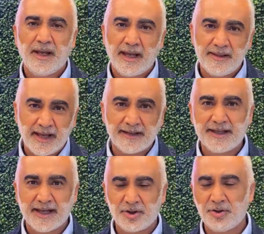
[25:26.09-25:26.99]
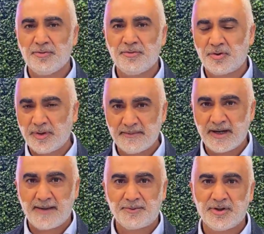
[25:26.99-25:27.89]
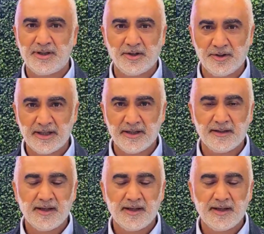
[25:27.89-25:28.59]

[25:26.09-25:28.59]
and then get you treatment options that you needed.